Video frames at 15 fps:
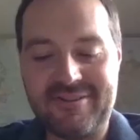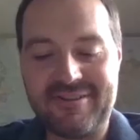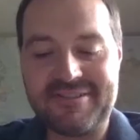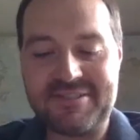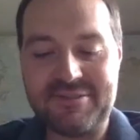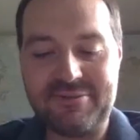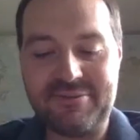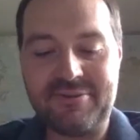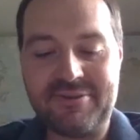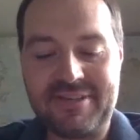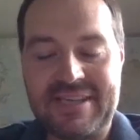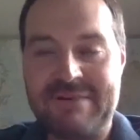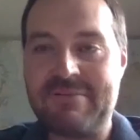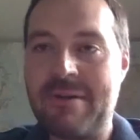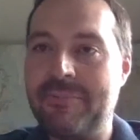to
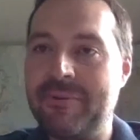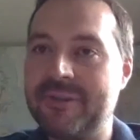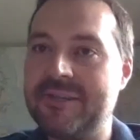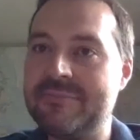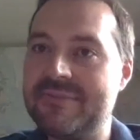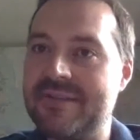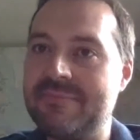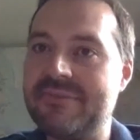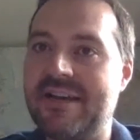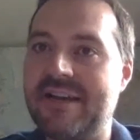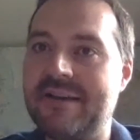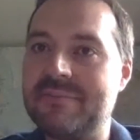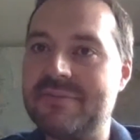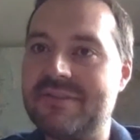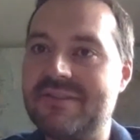keep up with them
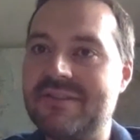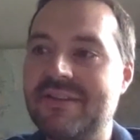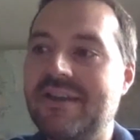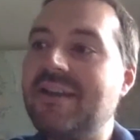sometimes.